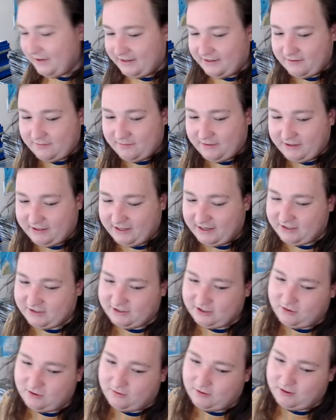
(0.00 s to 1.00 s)
be, actually, you
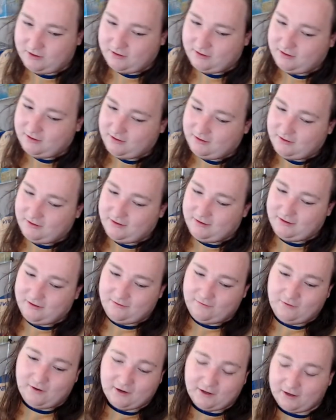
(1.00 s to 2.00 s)
know what,
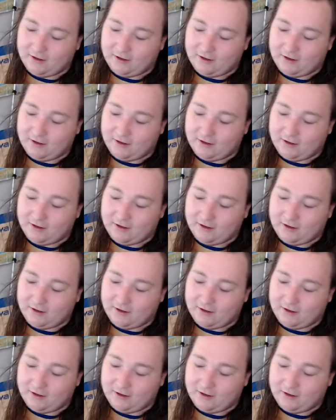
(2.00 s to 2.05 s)
fuck it.